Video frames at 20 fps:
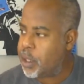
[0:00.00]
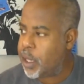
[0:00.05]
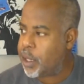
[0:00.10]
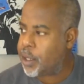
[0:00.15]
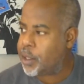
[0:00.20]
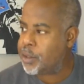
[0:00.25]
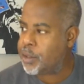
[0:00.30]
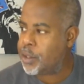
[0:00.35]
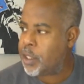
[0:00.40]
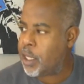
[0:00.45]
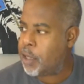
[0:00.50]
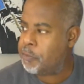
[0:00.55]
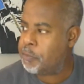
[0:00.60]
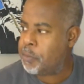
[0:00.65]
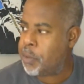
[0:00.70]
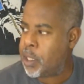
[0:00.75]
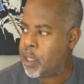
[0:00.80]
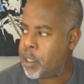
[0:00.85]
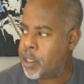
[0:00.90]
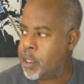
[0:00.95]
Lakers
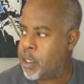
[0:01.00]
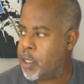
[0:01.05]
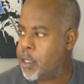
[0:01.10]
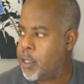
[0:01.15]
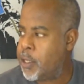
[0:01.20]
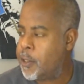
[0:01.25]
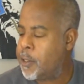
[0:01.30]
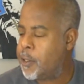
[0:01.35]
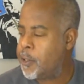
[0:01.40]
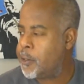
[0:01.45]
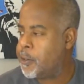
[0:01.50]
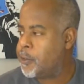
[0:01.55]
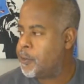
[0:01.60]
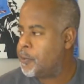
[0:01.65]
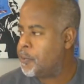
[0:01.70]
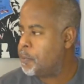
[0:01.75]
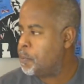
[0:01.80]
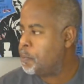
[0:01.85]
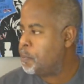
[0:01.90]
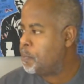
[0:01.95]
have been
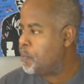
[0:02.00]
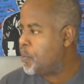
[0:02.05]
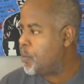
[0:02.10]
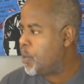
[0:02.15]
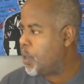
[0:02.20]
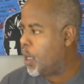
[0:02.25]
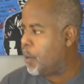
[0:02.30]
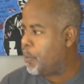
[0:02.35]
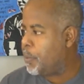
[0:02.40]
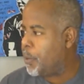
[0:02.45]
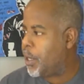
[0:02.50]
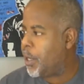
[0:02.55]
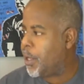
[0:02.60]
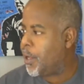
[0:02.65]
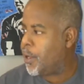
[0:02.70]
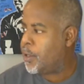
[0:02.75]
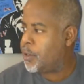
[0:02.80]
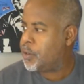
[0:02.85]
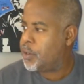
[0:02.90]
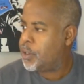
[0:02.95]
up and
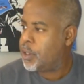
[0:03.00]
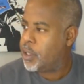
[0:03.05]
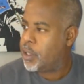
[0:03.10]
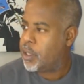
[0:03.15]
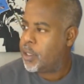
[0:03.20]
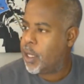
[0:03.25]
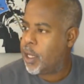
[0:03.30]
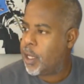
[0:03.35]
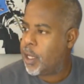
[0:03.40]
down,